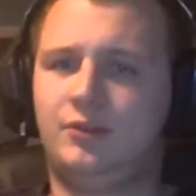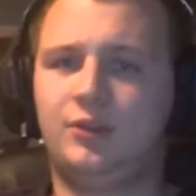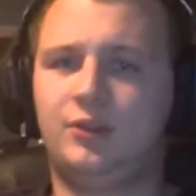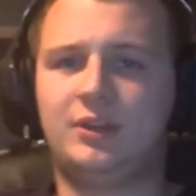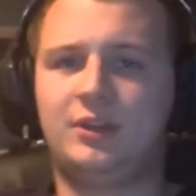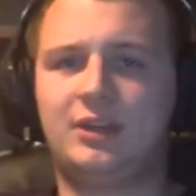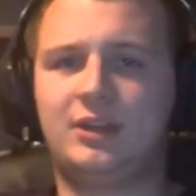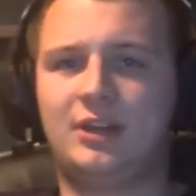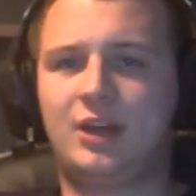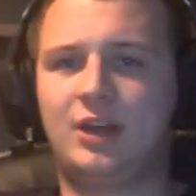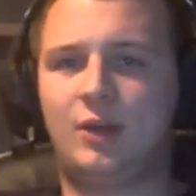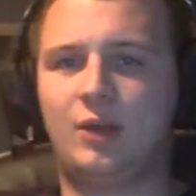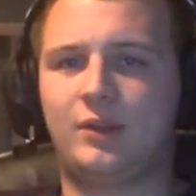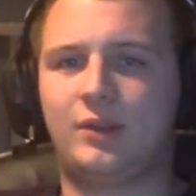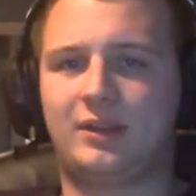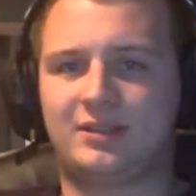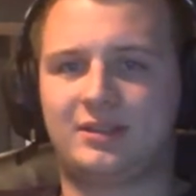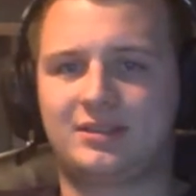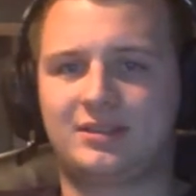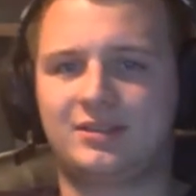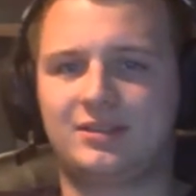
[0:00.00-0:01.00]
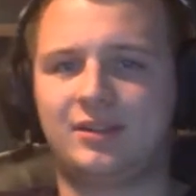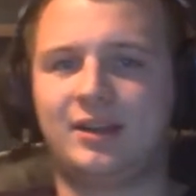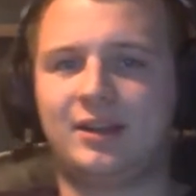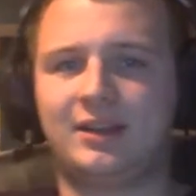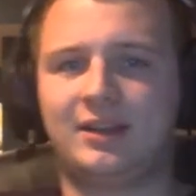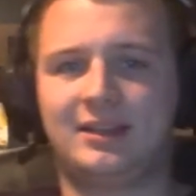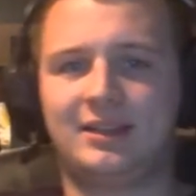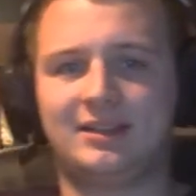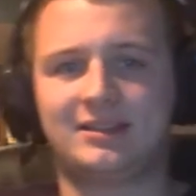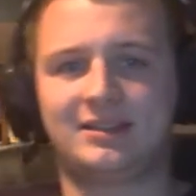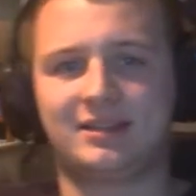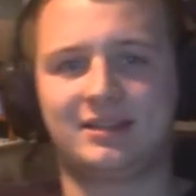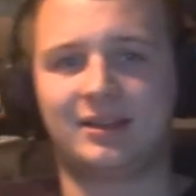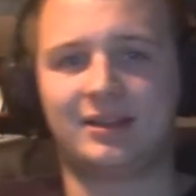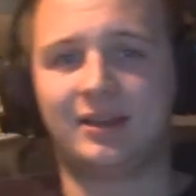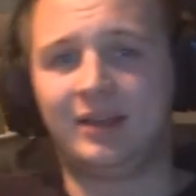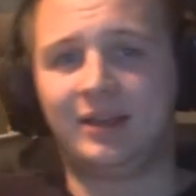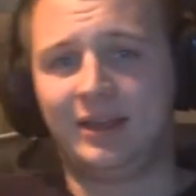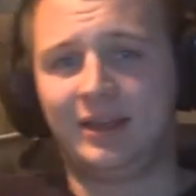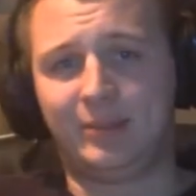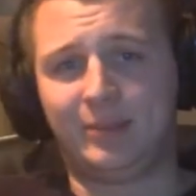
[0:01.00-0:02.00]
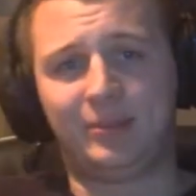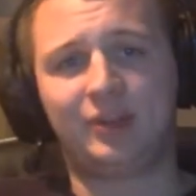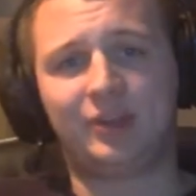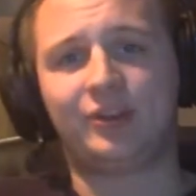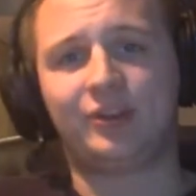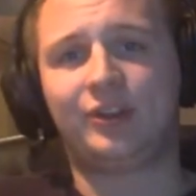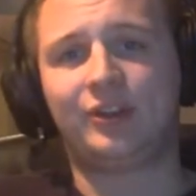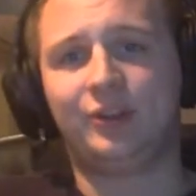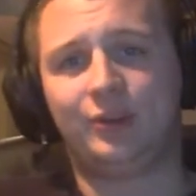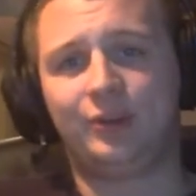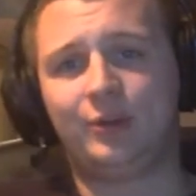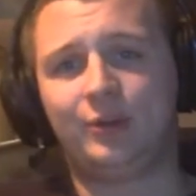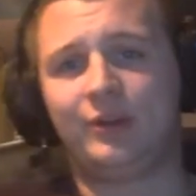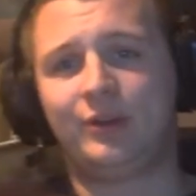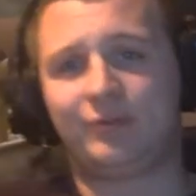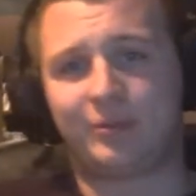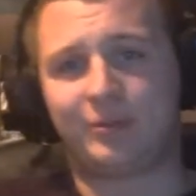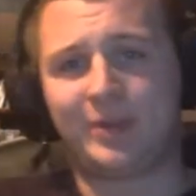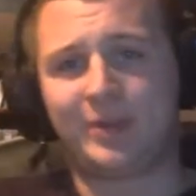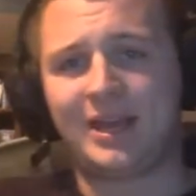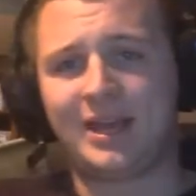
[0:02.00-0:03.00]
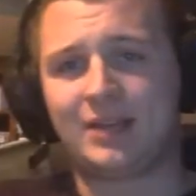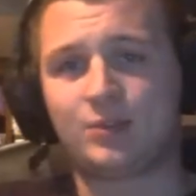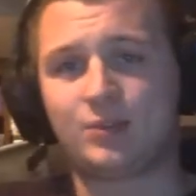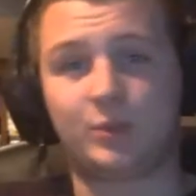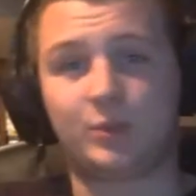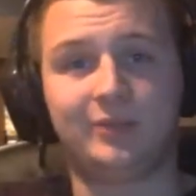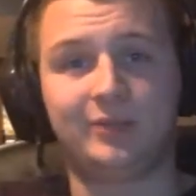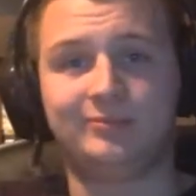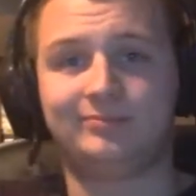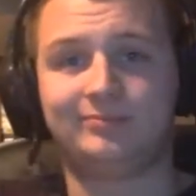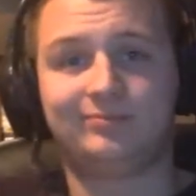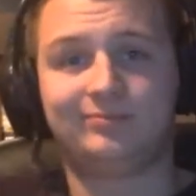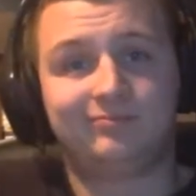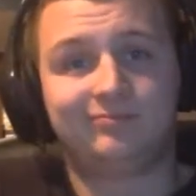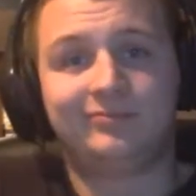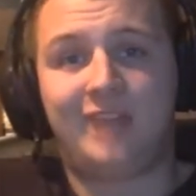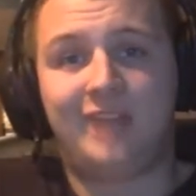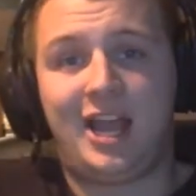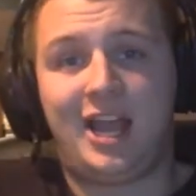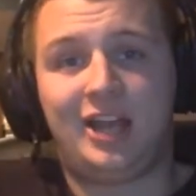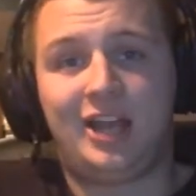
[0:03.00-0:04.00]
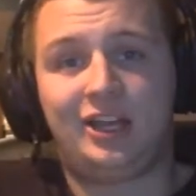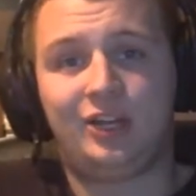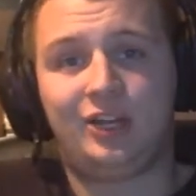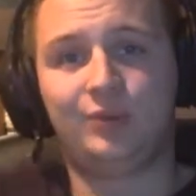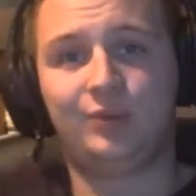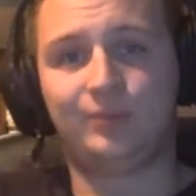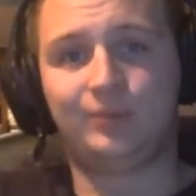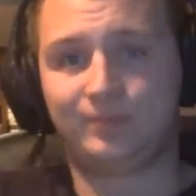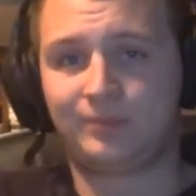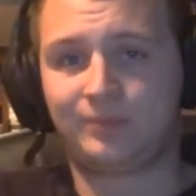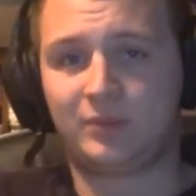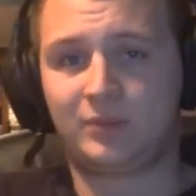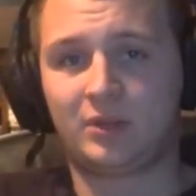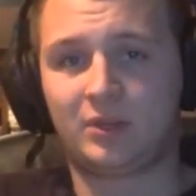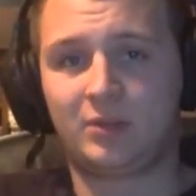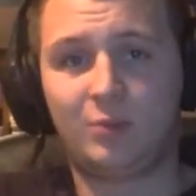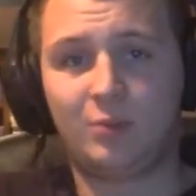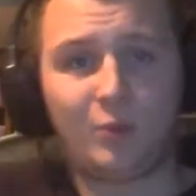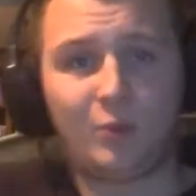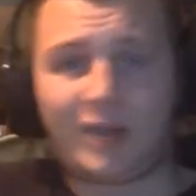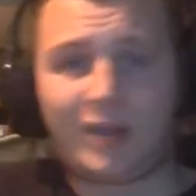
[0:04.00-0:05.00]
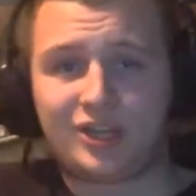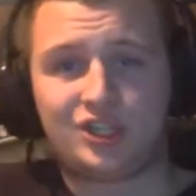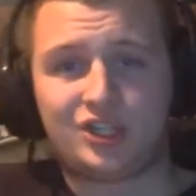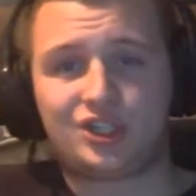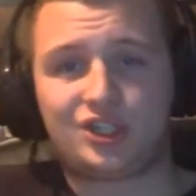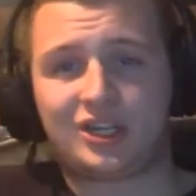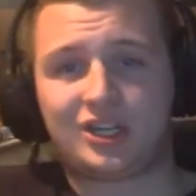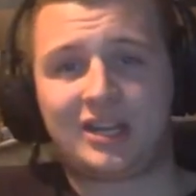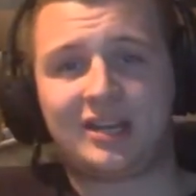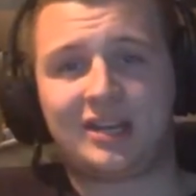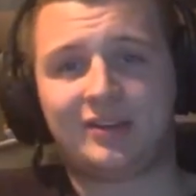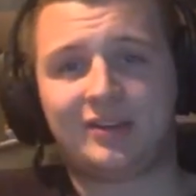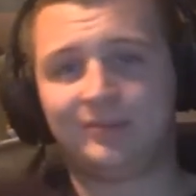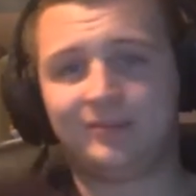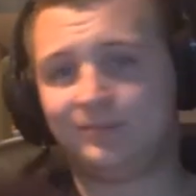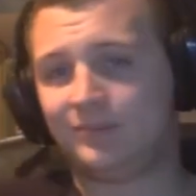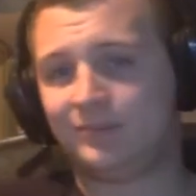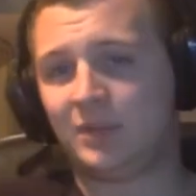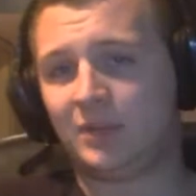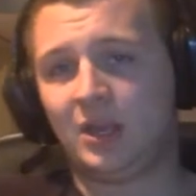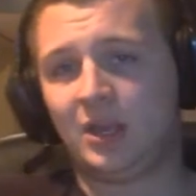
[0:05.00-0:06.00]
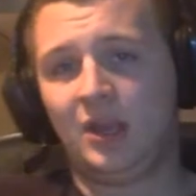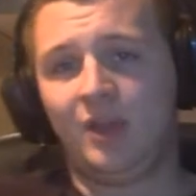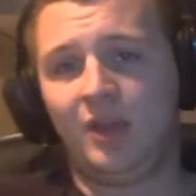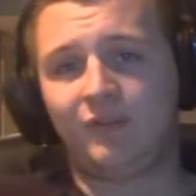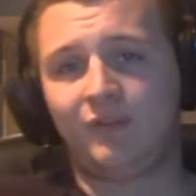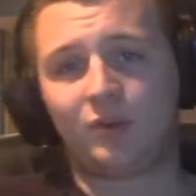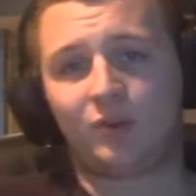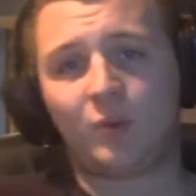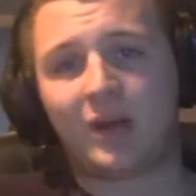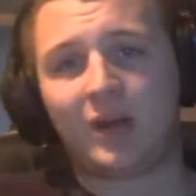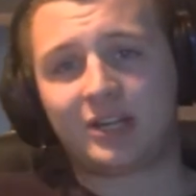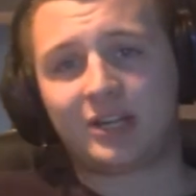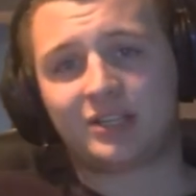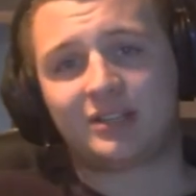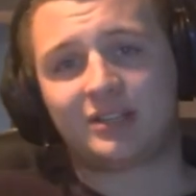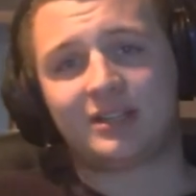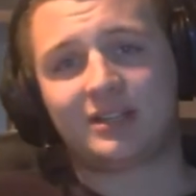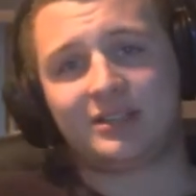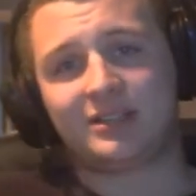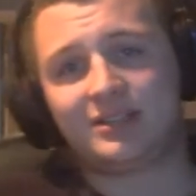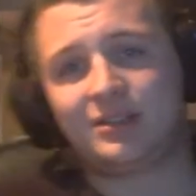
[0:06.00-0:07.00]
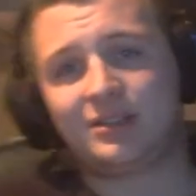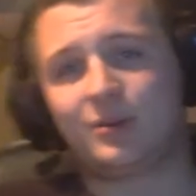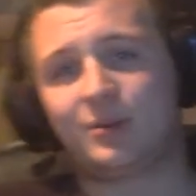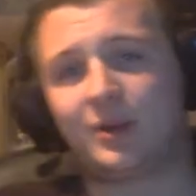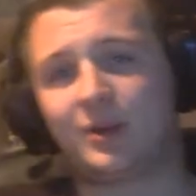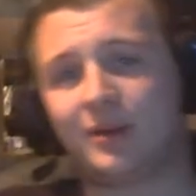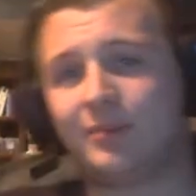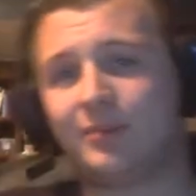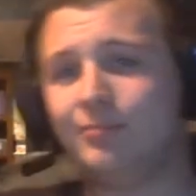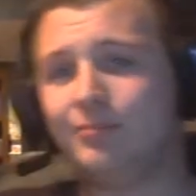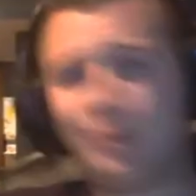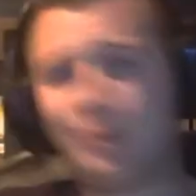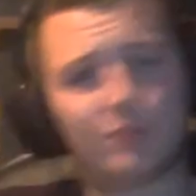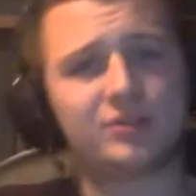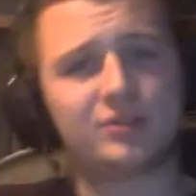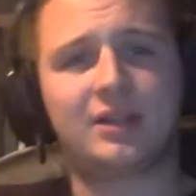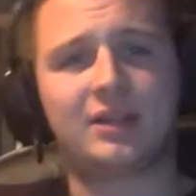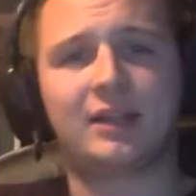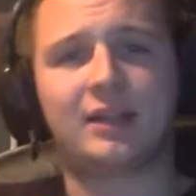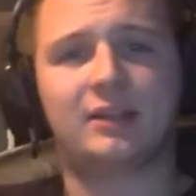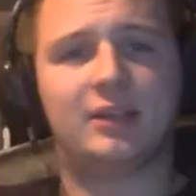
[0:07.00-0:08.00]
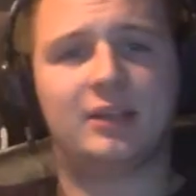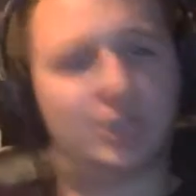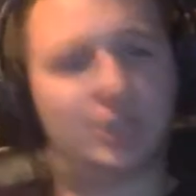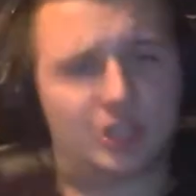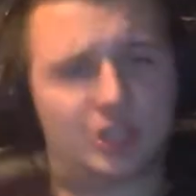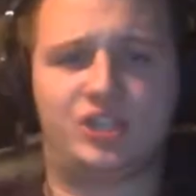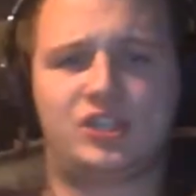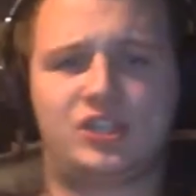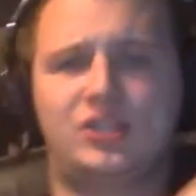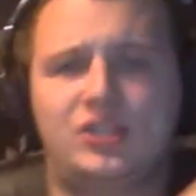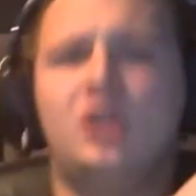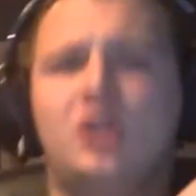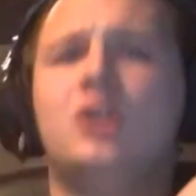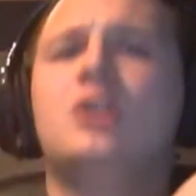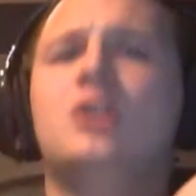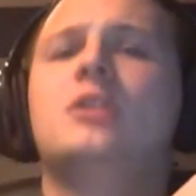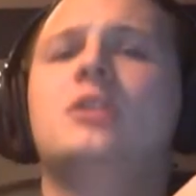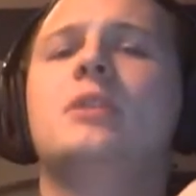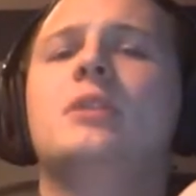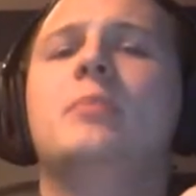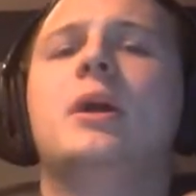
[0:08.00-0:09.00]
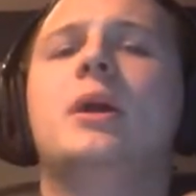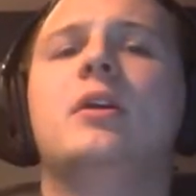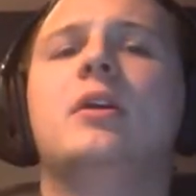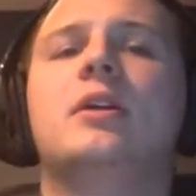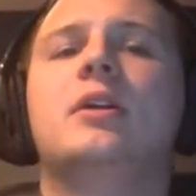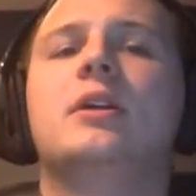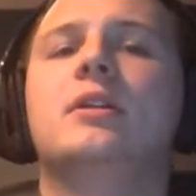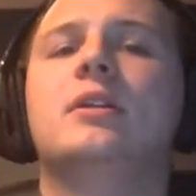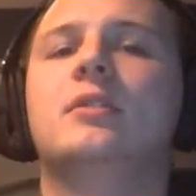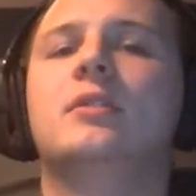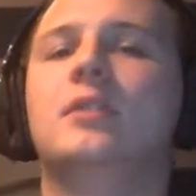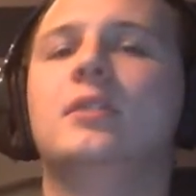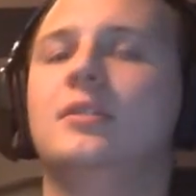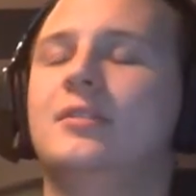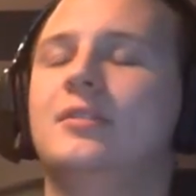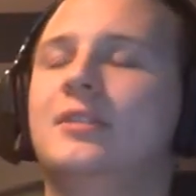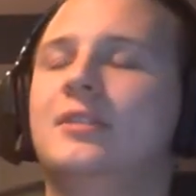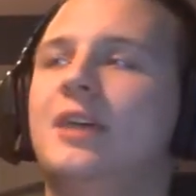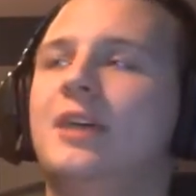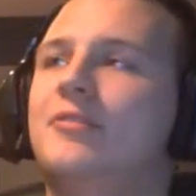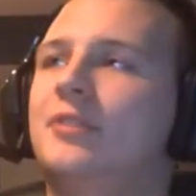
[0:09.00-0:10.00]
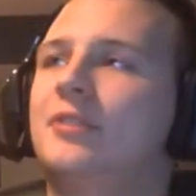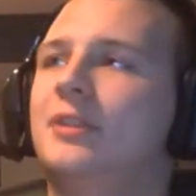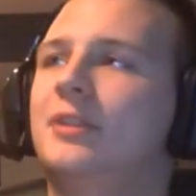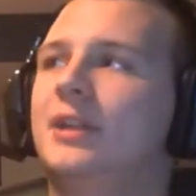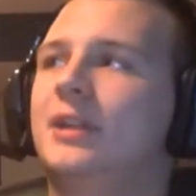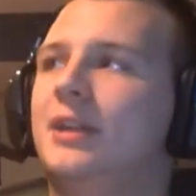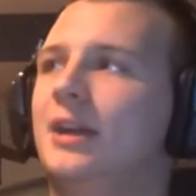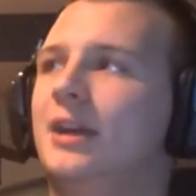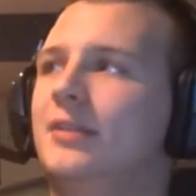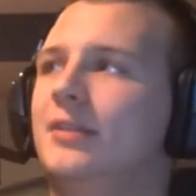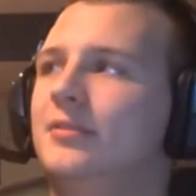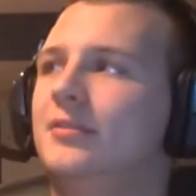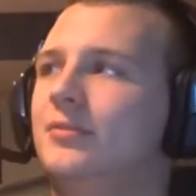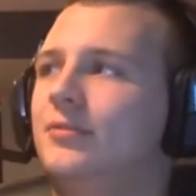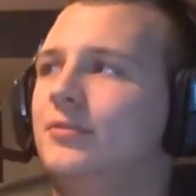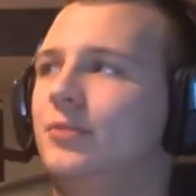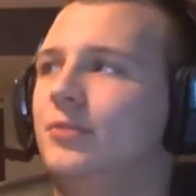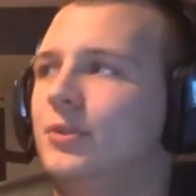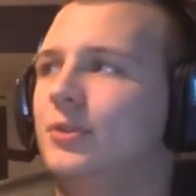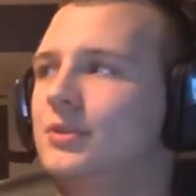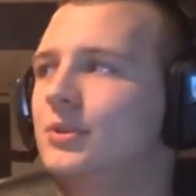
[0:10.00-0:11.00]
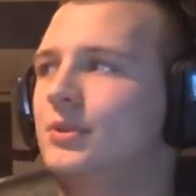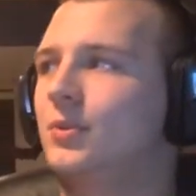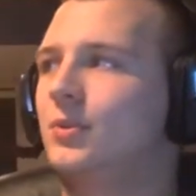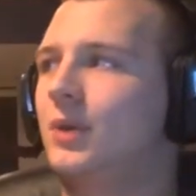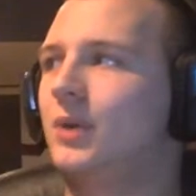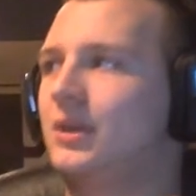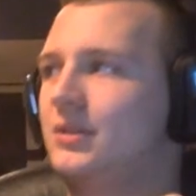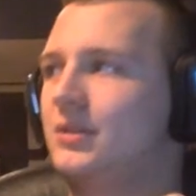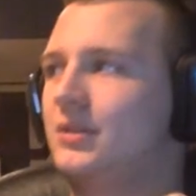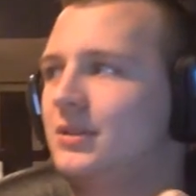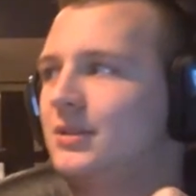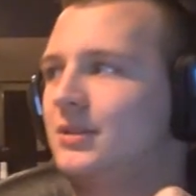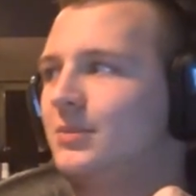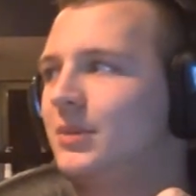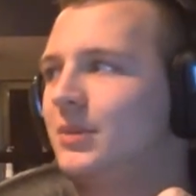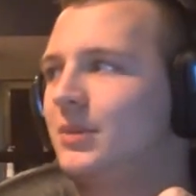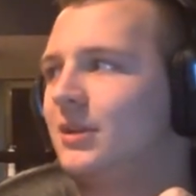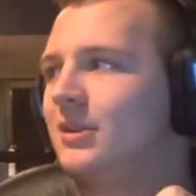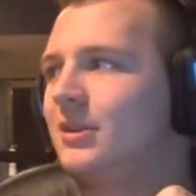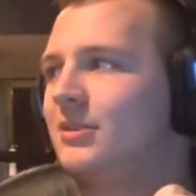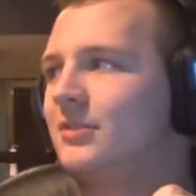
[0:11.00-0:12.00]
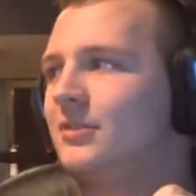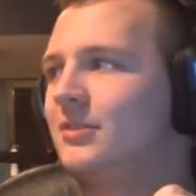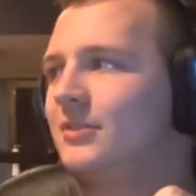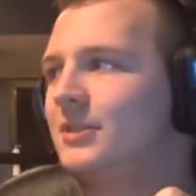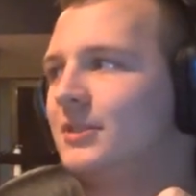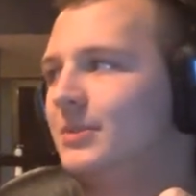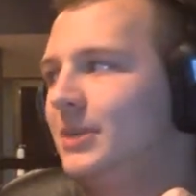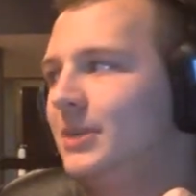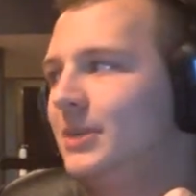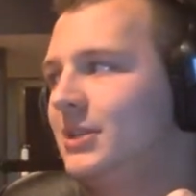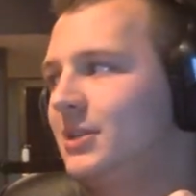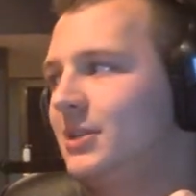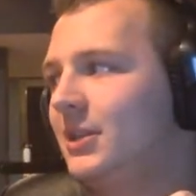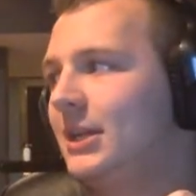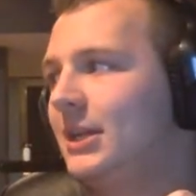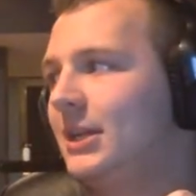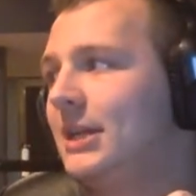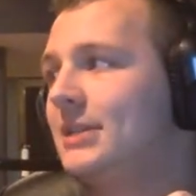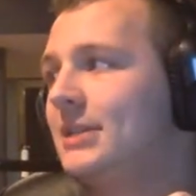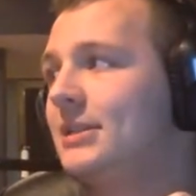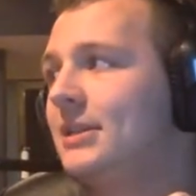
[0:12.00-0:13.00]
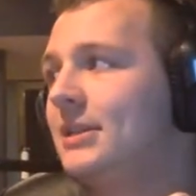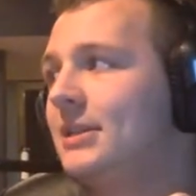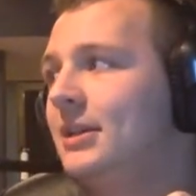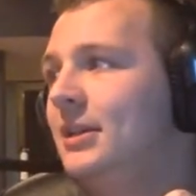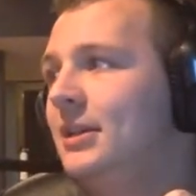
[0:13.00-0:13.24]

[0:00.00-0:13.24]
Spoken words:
you didn't know that a slug is an imperial unit for mass, well, now you do. But why should you care? If you're watching this, you are most likely a concerned American, and definitely not forced to watch this because of a speech class.